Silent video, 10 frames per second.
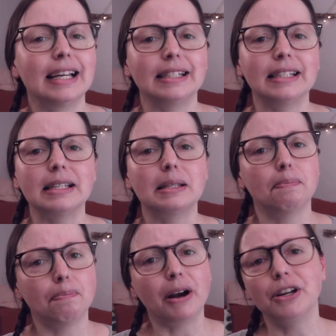This is
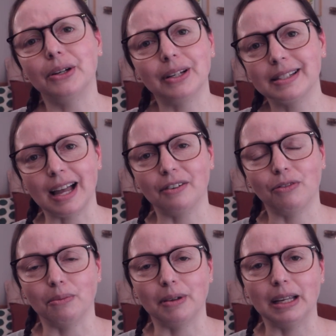particularly sad
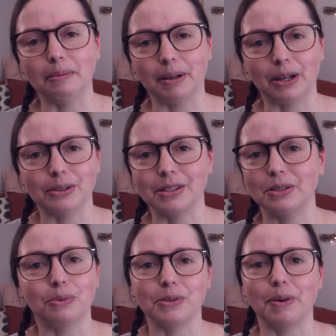for me because this
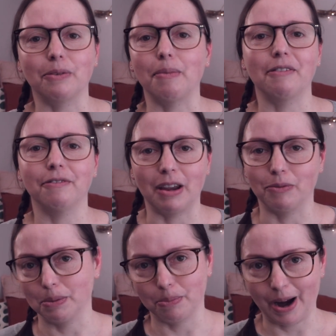was one of my
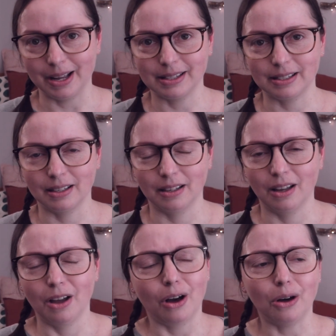favorite brands,
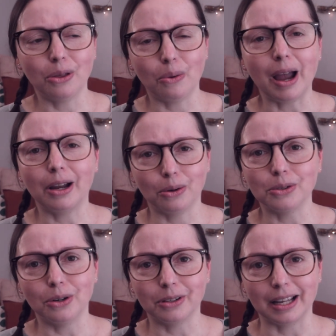although I could
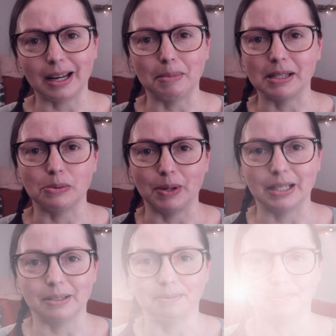not get them in
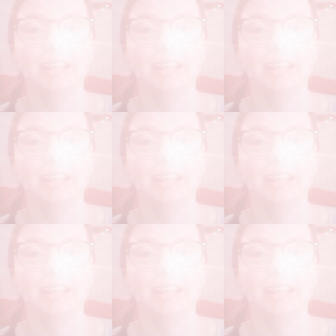Sweden.